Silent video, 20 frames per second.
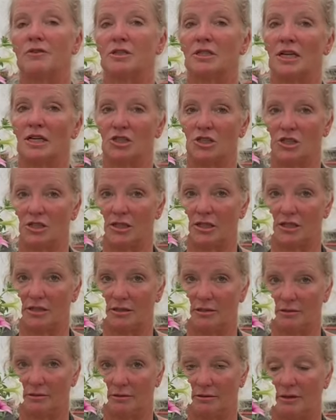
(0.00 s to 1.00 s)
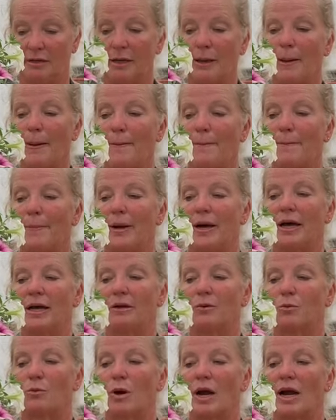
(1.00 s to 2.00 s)
touched it.
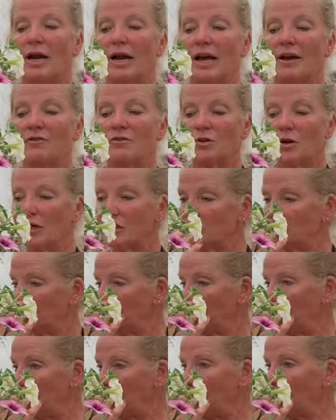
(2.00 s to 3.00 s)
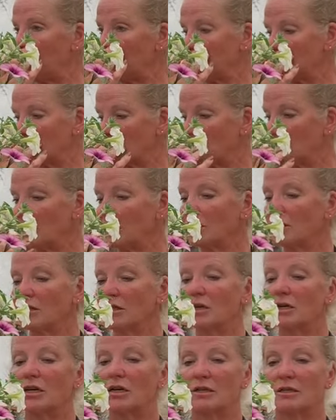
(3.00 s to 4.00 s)
But right after I trim it, it's gonna
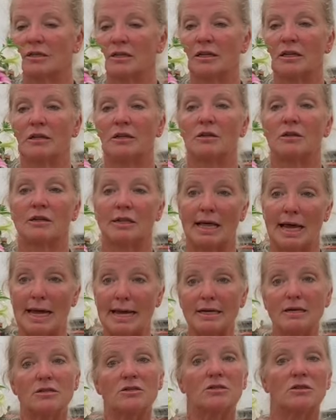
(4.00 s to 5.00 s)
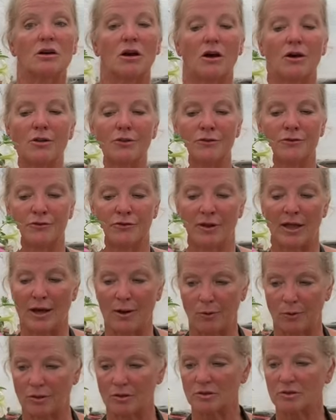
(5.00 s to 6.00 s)
look a little light on the
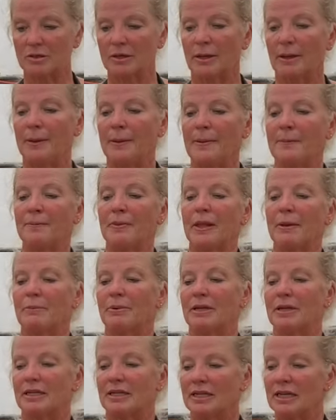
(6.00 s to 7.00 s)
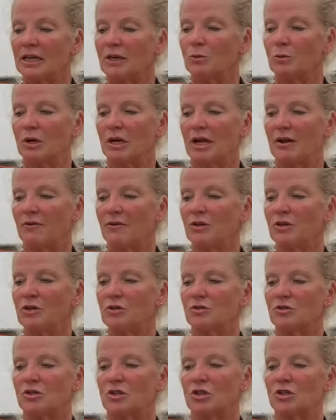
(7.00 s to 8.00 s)
flowers. But again, whenever
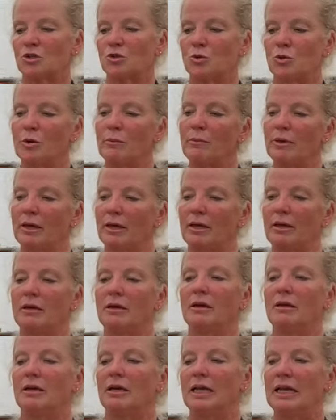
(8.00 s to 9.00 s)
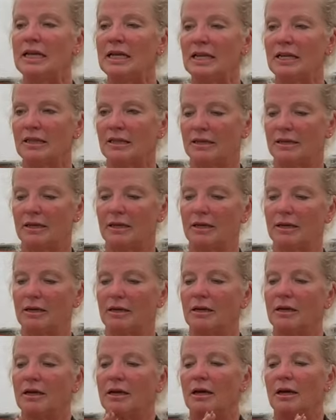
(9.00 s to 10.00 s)
you start trimming
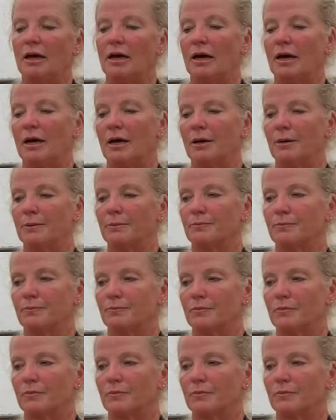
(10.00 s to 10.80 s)
anything and